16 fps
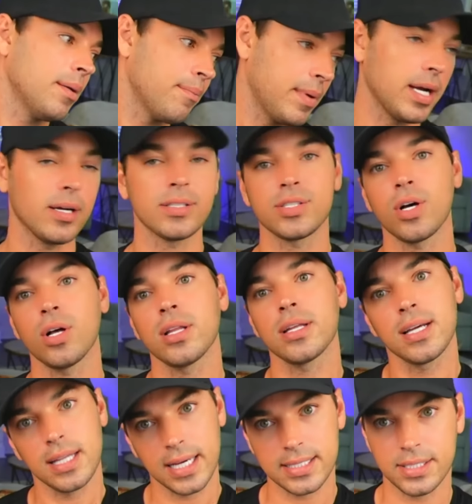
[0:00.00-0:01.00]
Marisol
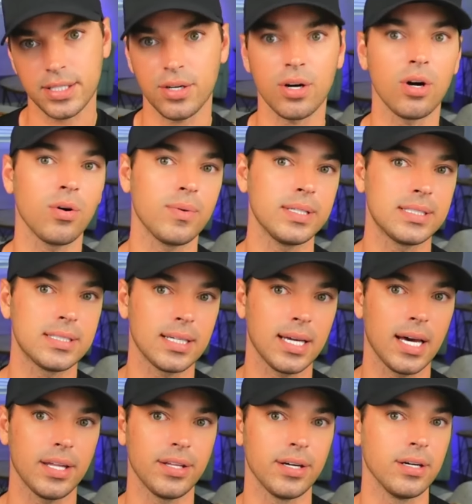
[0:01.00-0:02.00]
and Alexia are always
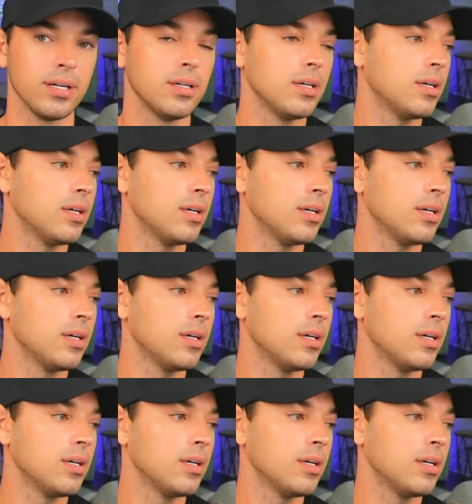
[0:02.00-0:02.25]
together.